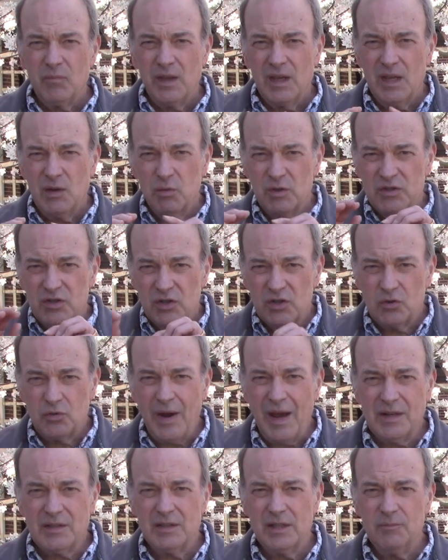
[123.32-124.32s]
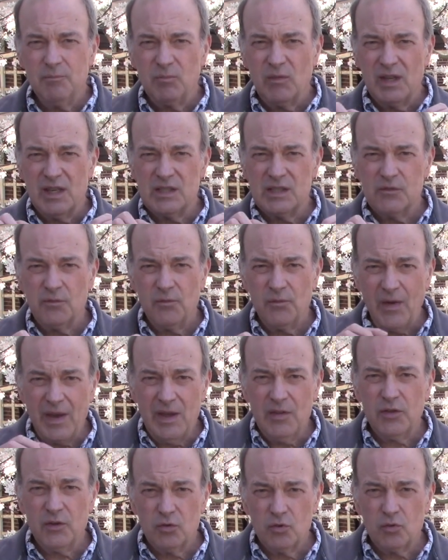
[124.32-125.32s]
he was distracted, his
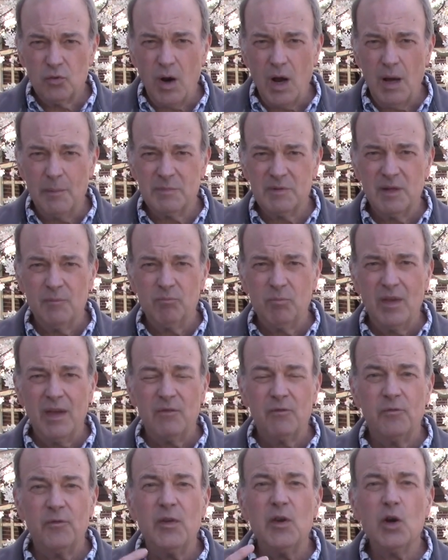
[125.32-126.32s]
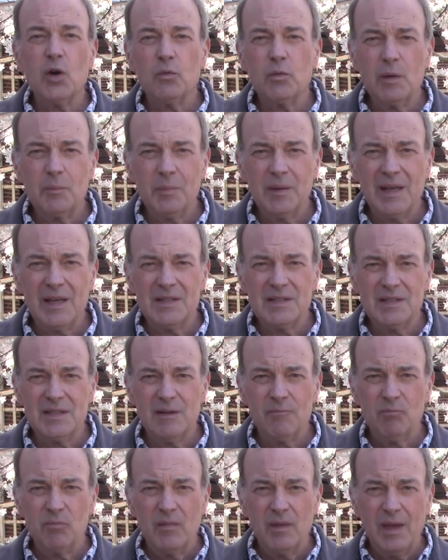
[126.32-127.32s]
faith dropped, fear replaced
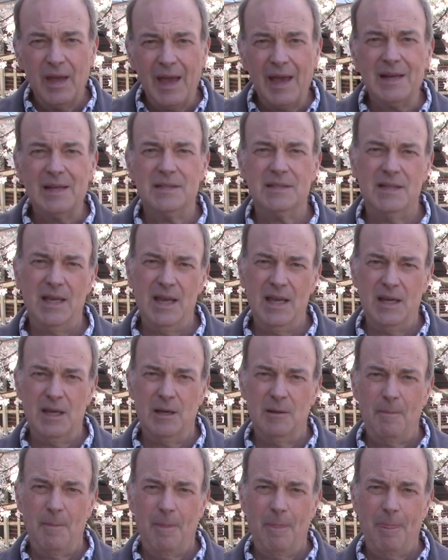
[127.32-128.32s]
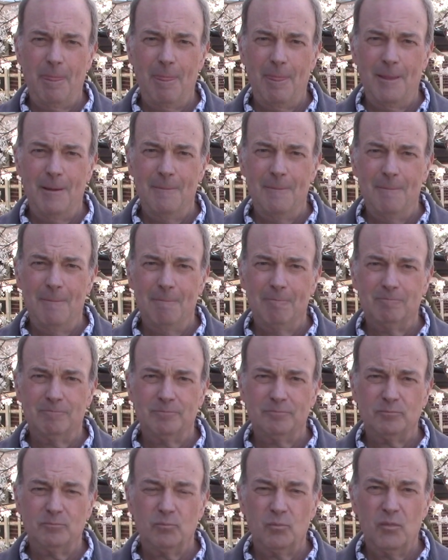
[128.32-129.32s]
it, and he sank.
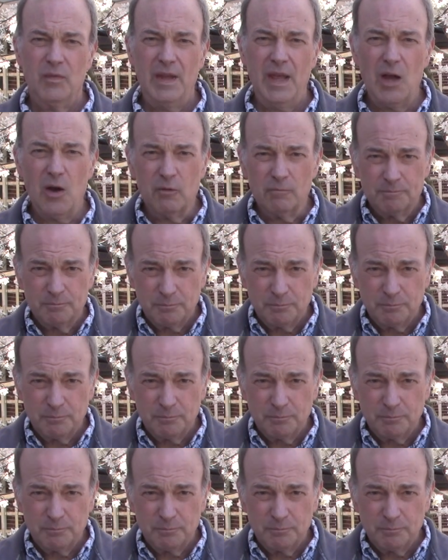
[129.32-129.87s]
Now,